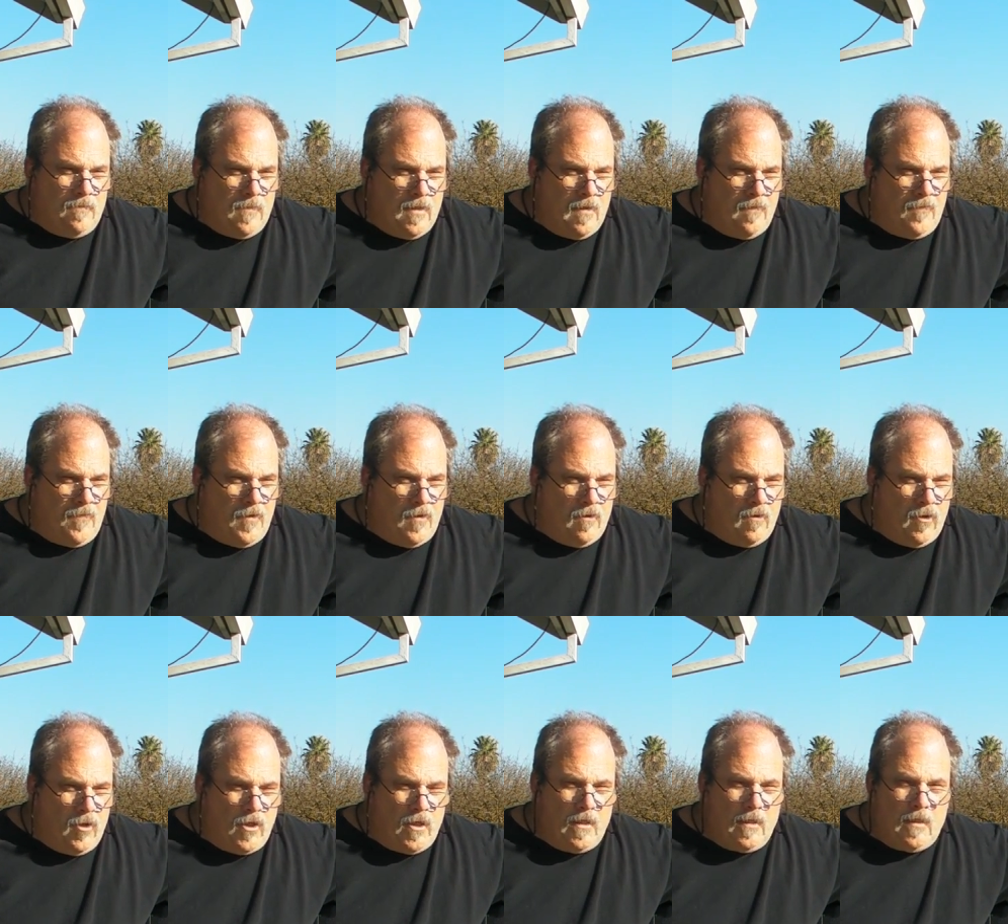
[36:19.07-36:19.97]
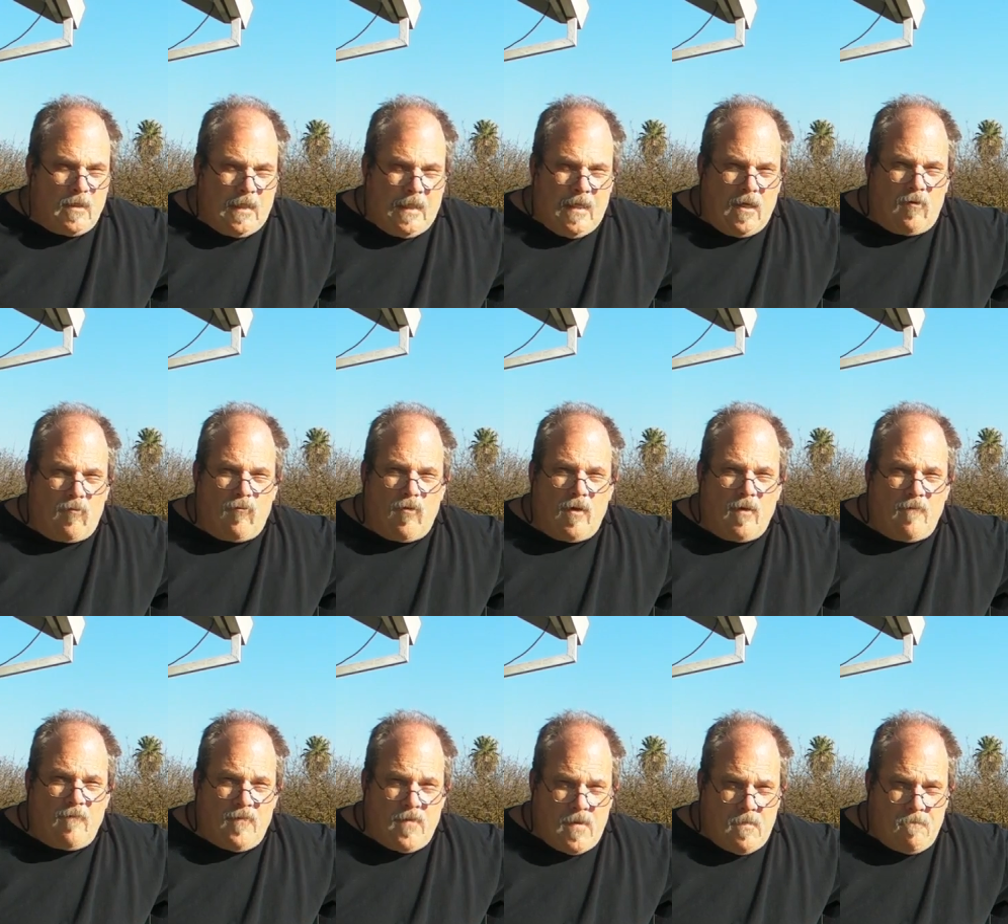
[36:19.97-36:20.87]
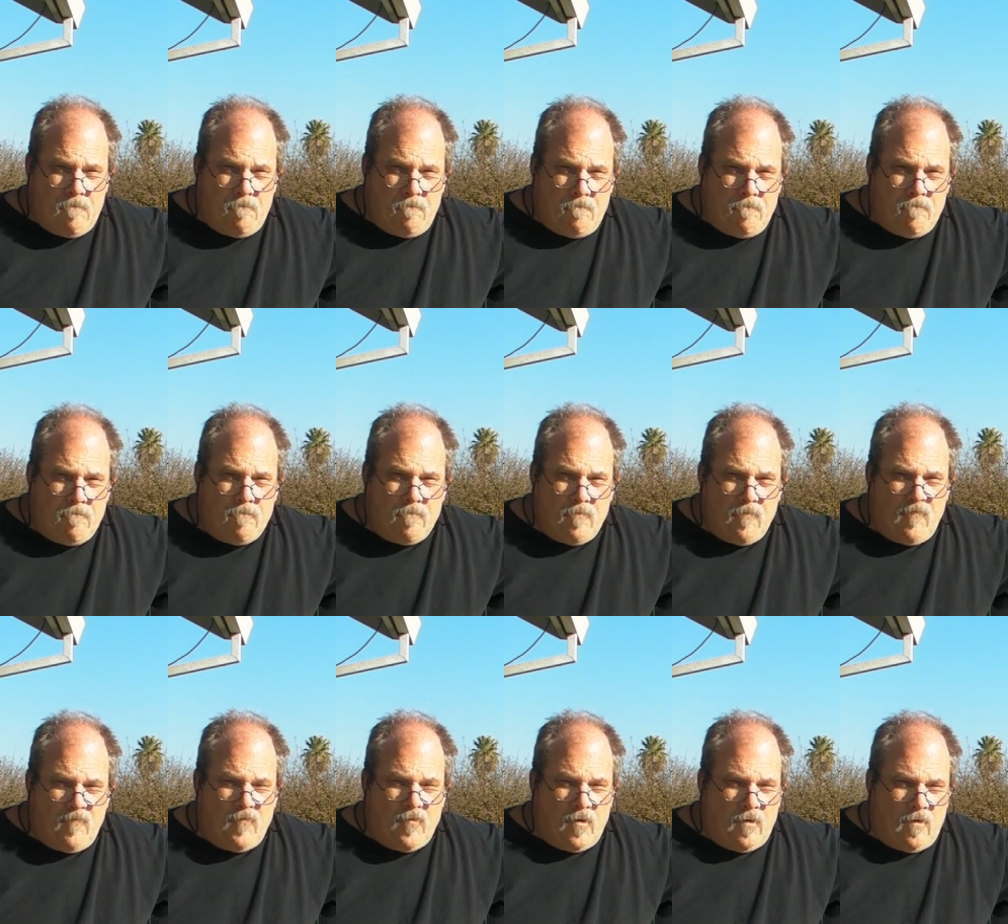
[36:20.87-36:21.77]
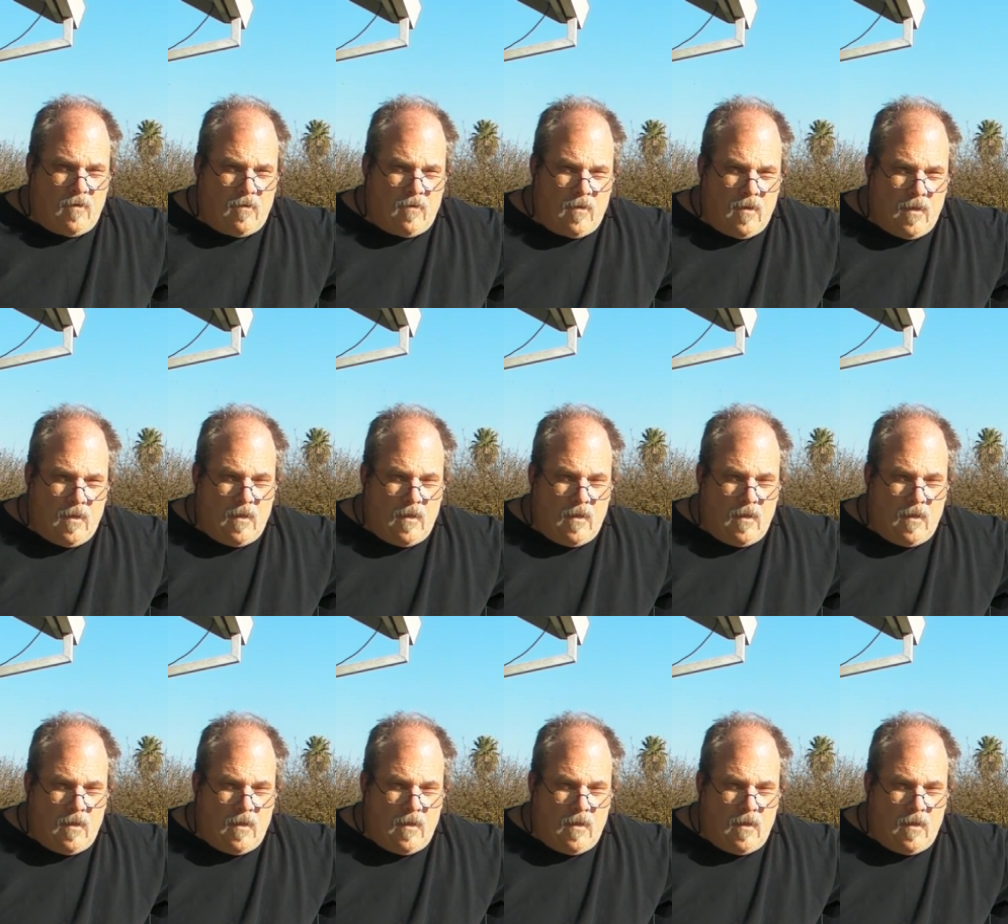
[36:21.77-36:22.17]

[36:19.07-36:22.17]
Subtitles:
If you're looking to get rid of them for